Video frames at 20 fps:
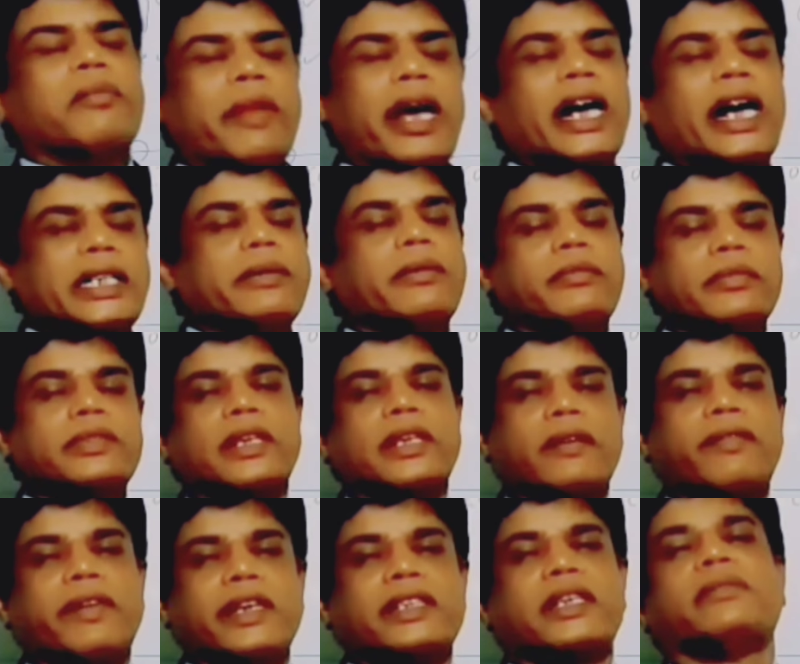maximum
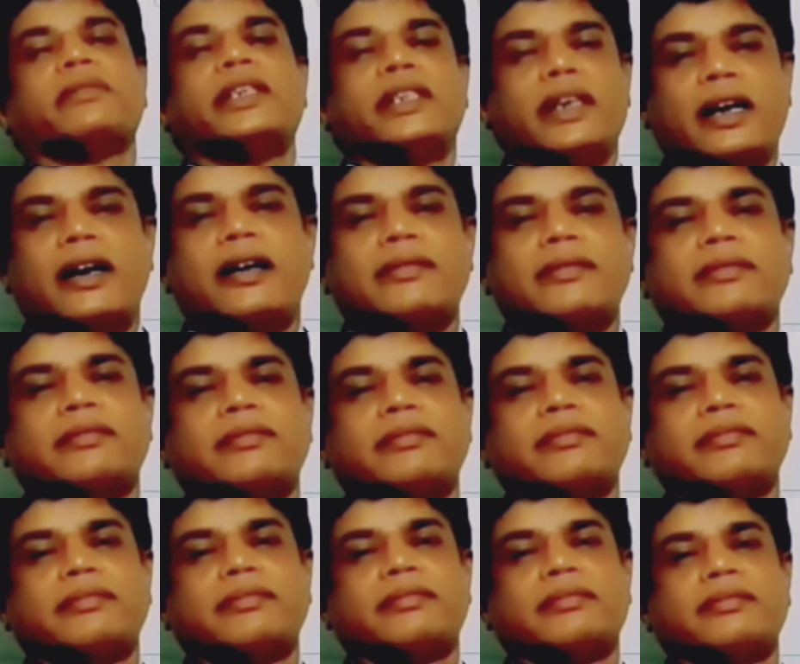surface of the yarn.
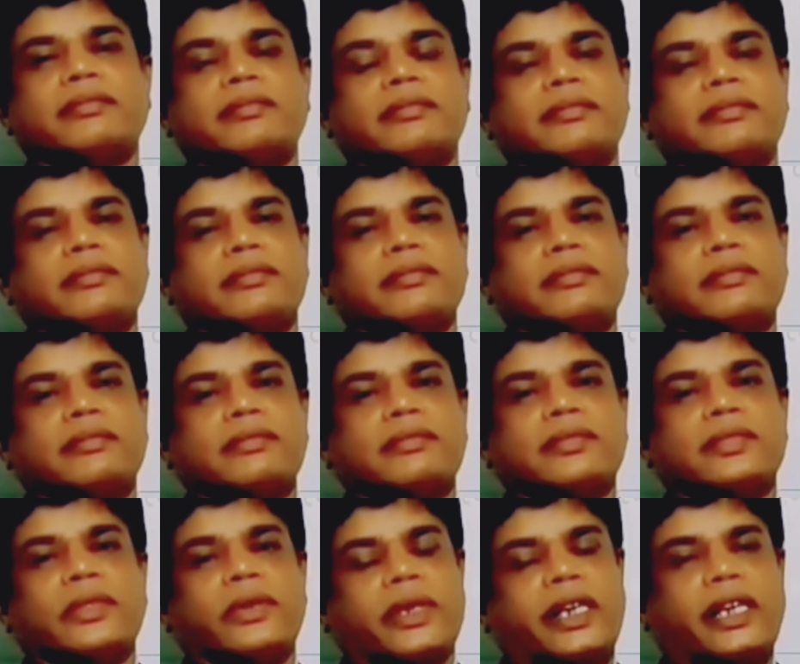
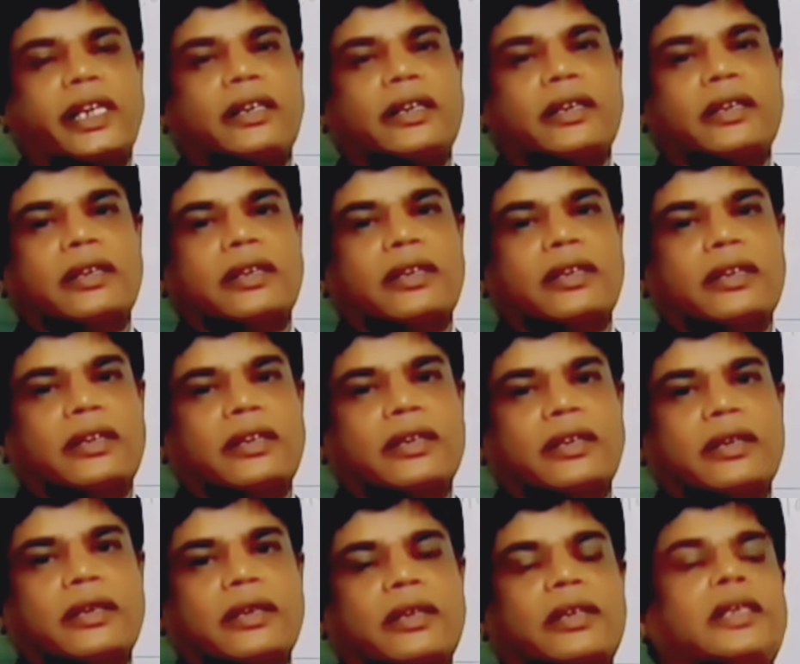Okay,
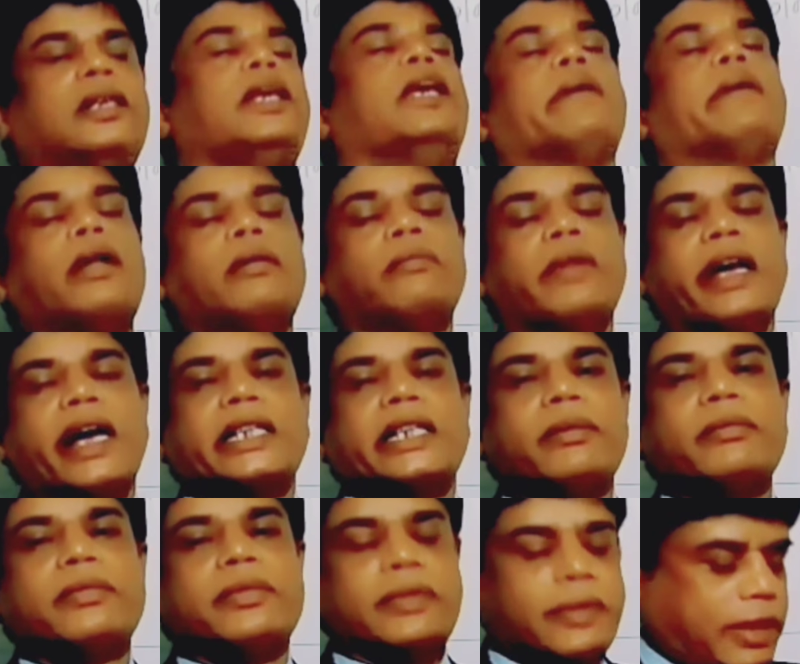even
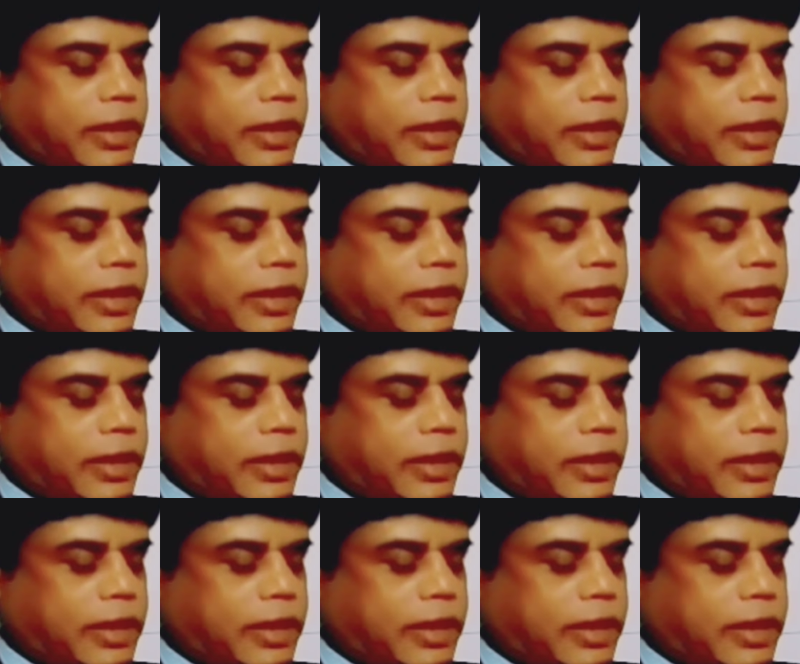maximum